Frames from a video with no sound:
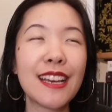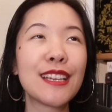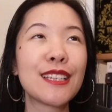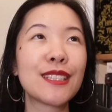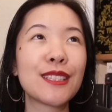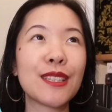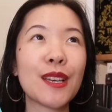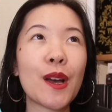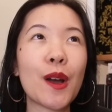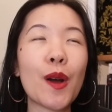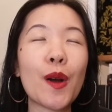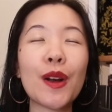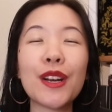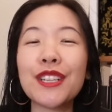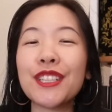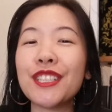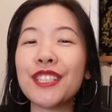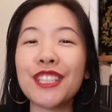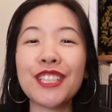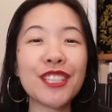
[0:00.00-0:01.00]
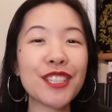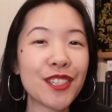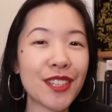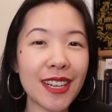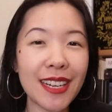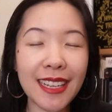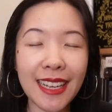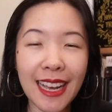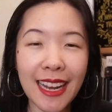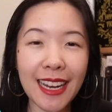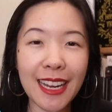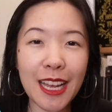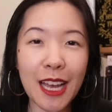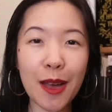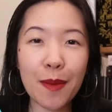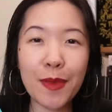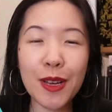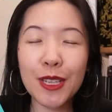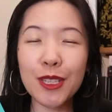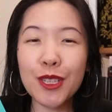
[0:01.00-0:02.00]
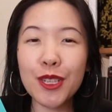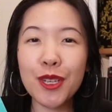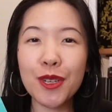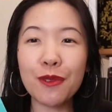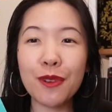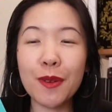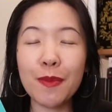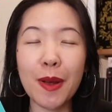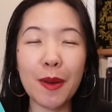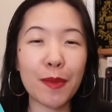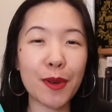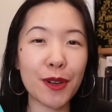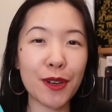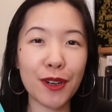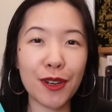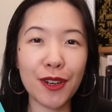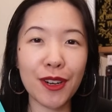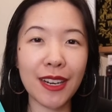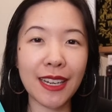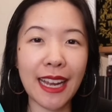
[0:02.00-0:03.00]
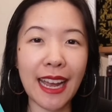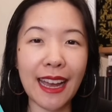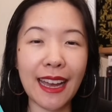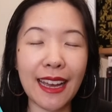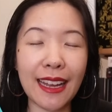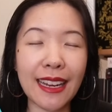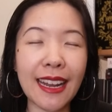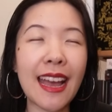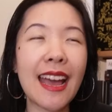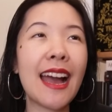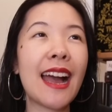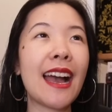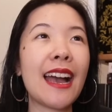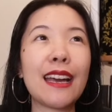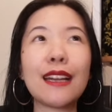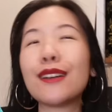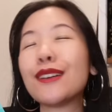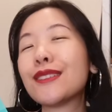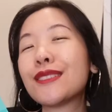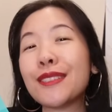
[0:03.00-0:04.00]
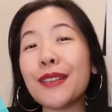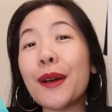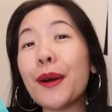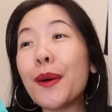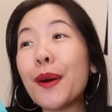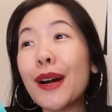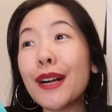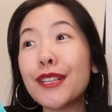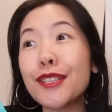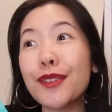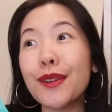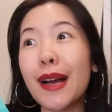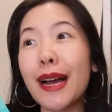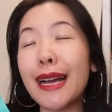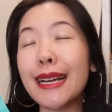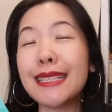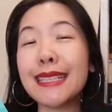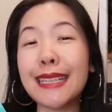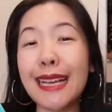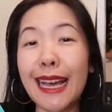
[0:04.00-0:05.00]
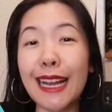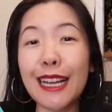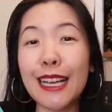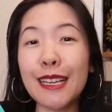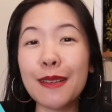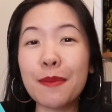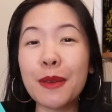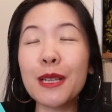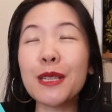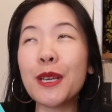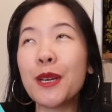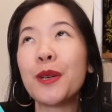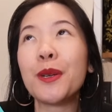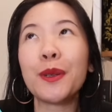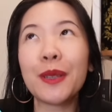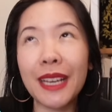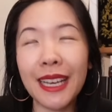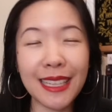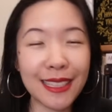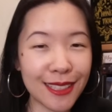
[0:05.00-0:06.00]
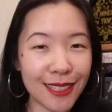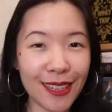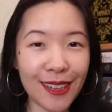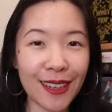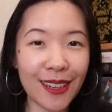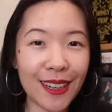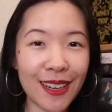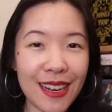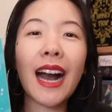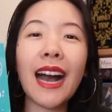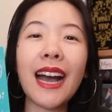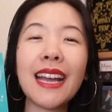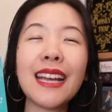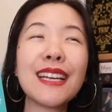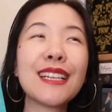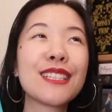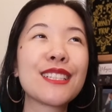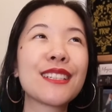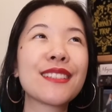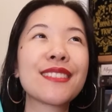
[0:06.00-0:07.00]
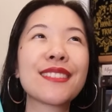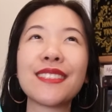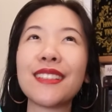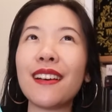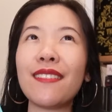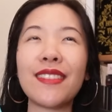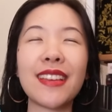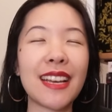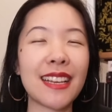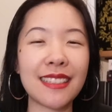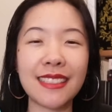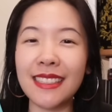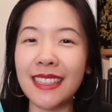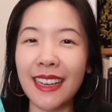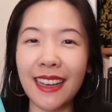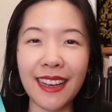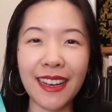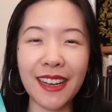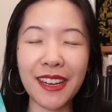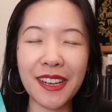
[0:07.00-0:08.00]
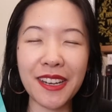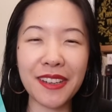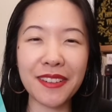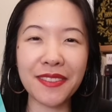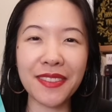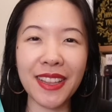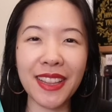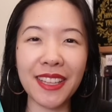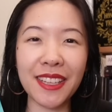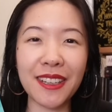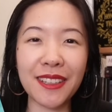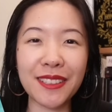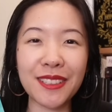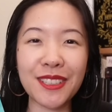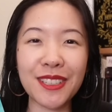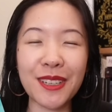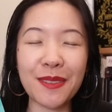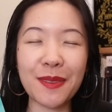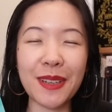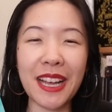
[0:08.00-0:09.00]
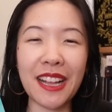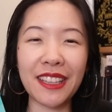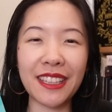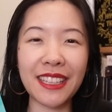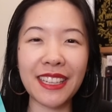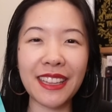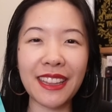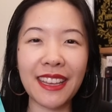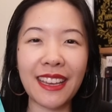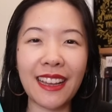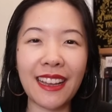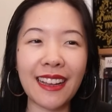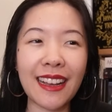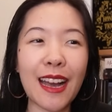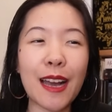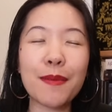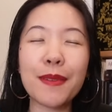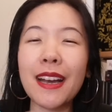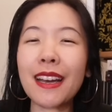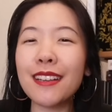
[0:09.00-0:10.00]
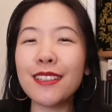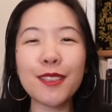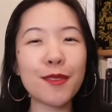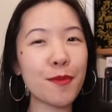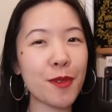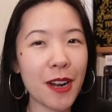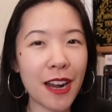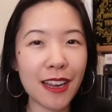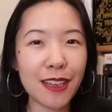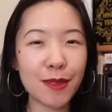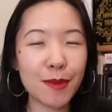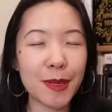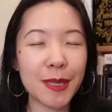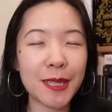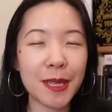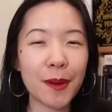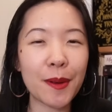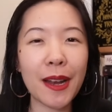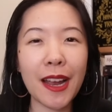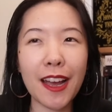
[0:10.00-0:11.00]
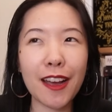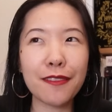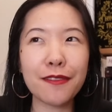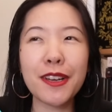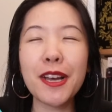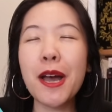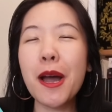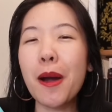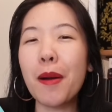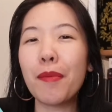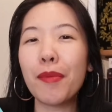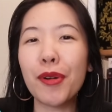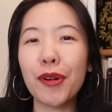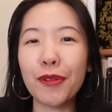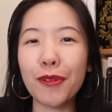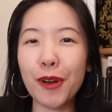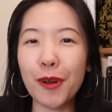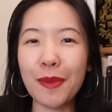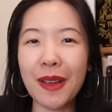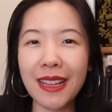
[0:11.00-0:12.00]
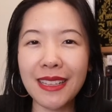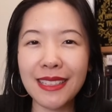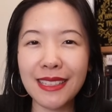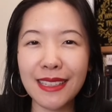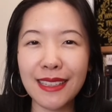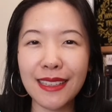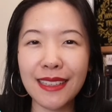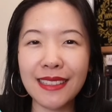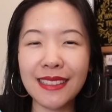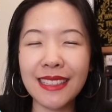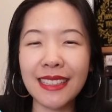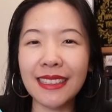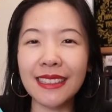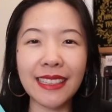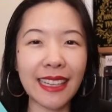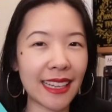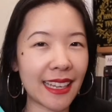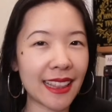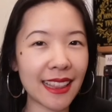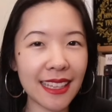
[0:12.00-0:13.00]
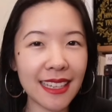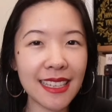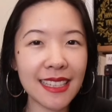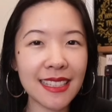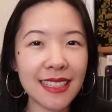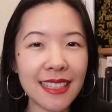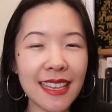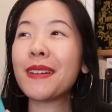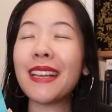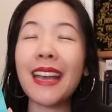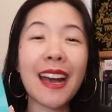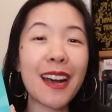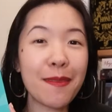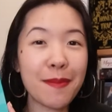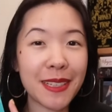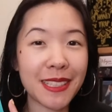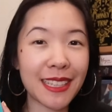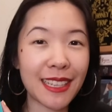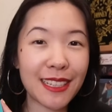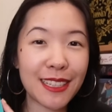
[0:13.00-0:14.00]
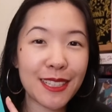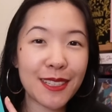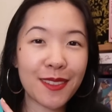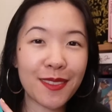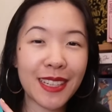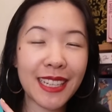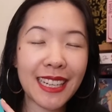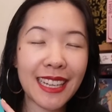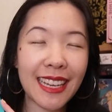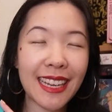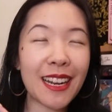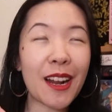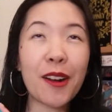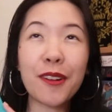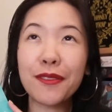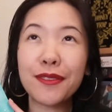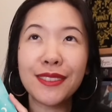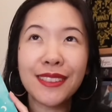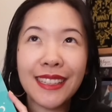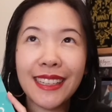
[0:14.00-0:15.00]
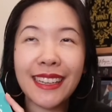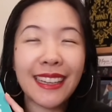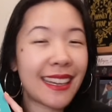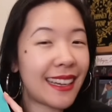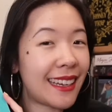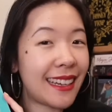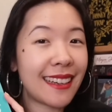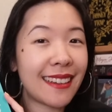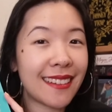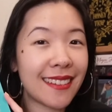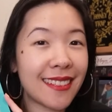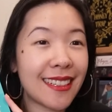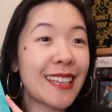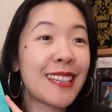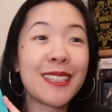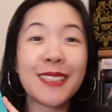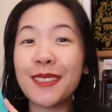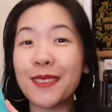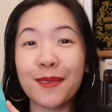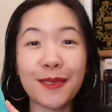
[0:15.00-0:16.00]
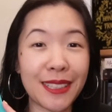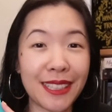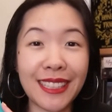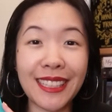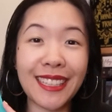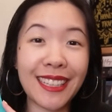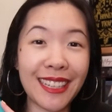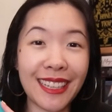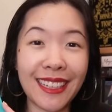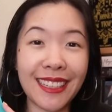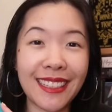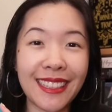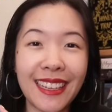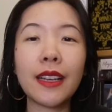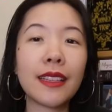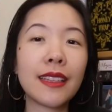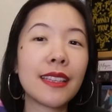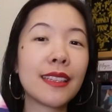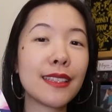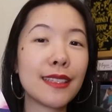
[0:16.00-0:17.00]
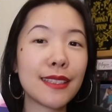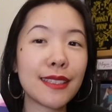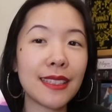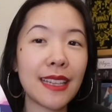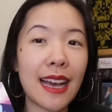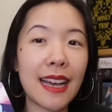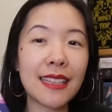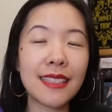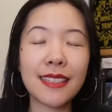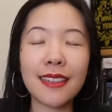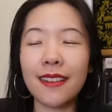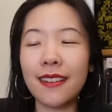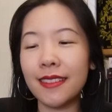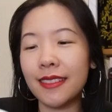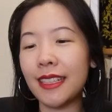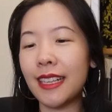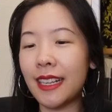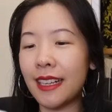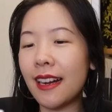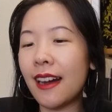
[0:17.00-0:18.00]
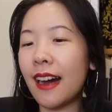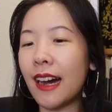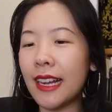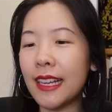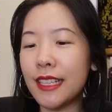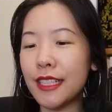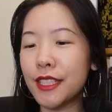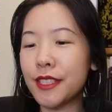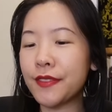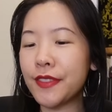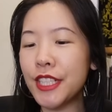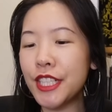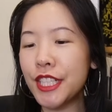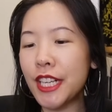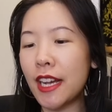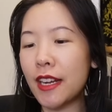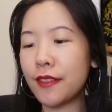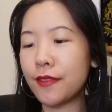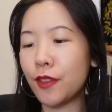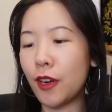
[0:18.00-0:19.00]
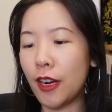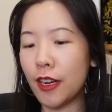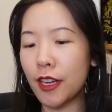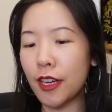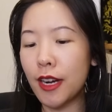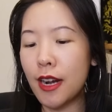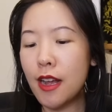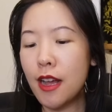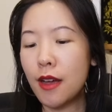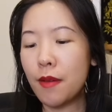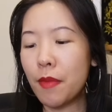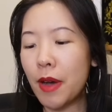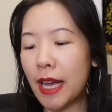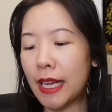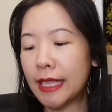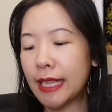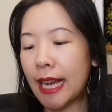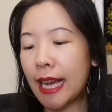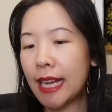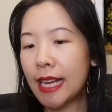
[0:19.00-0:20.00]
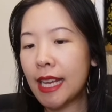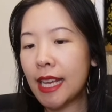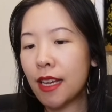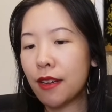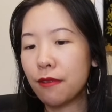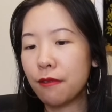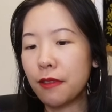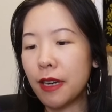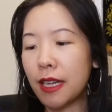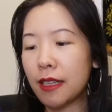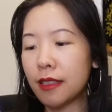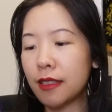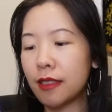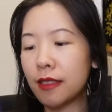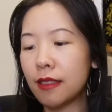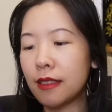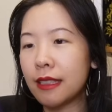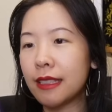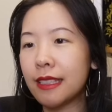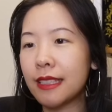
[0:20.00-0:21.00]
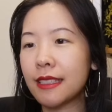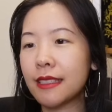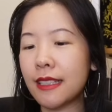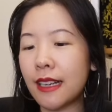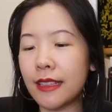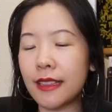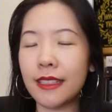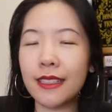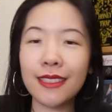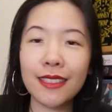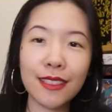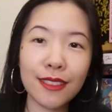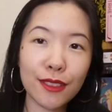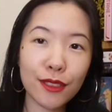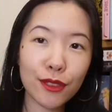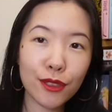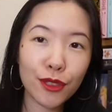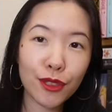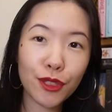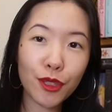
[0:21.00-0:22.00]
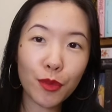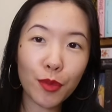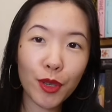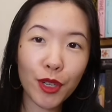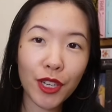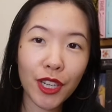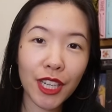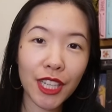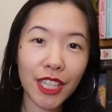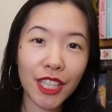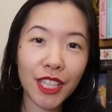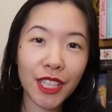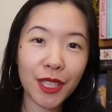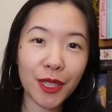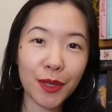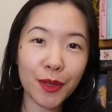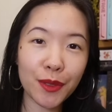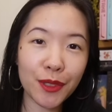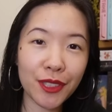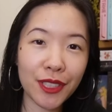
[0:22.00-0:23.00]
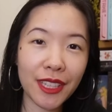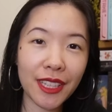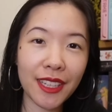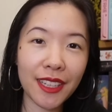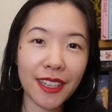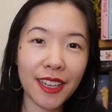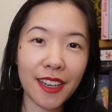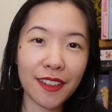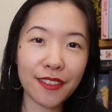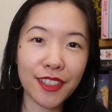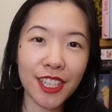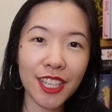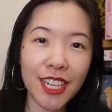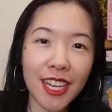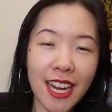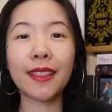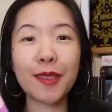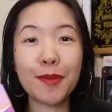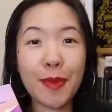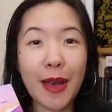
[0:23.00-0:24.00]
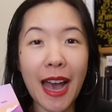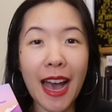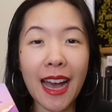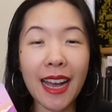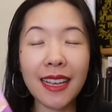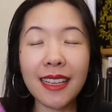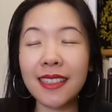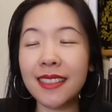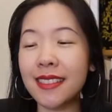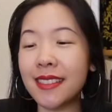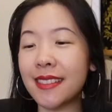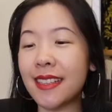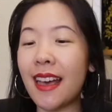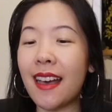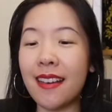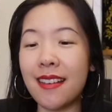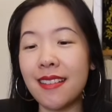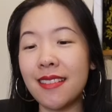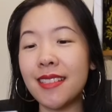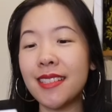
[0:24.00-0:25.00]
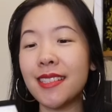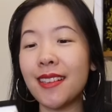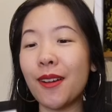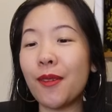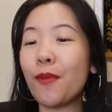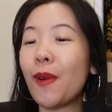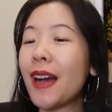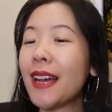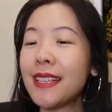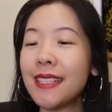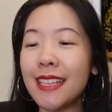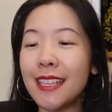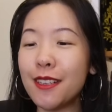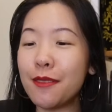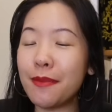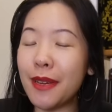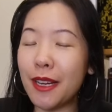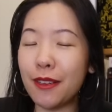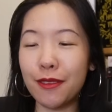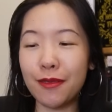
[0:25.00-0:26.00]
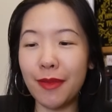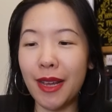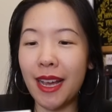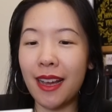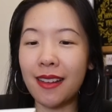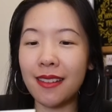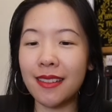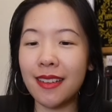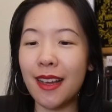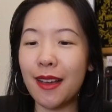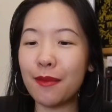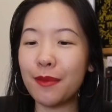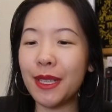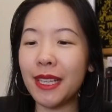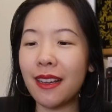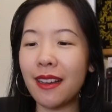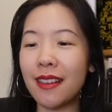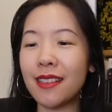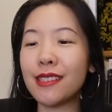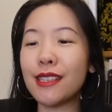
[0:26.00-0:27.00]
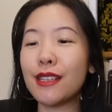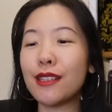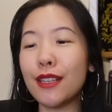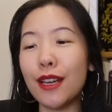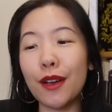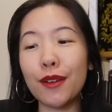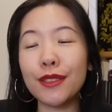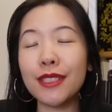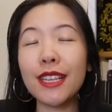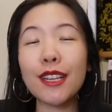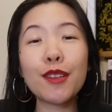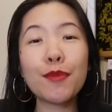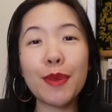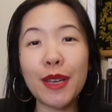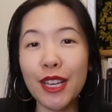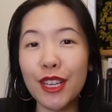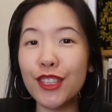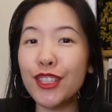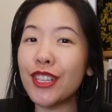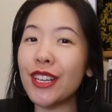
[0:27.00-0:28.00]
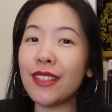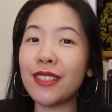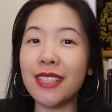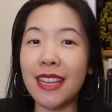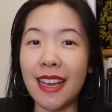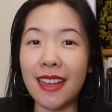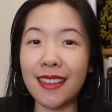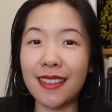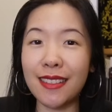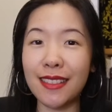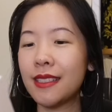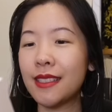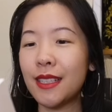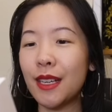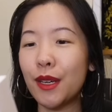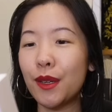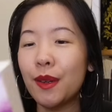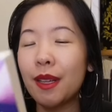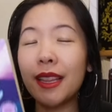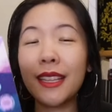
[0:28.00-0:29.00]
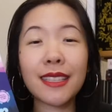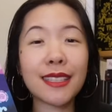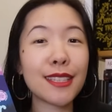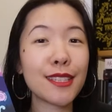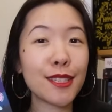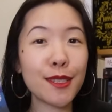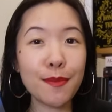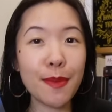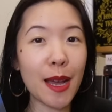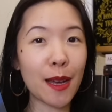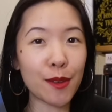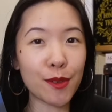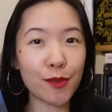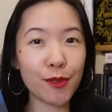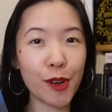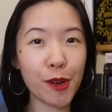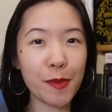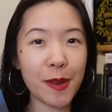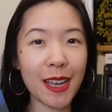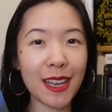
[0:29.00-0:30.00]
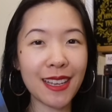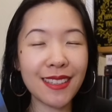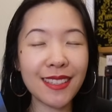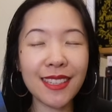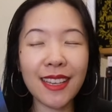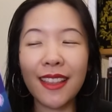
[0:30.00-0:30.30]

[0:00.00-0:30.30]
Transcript: So she's trying to get him to remember her again and also try to get him to kiss her. I just love the idea of the alternate reality thing. I'm kind of surprised we don't have more romances like this. But yeah, I'm excited to read it. Hopefully it is really good. And then this last arc that I got is Fish Out of Water by Katie Ruggle and it's got this super cute looking cover. The back says, why date a mountain man? Because he knows how to pitch a tent. So this is a mountain romance.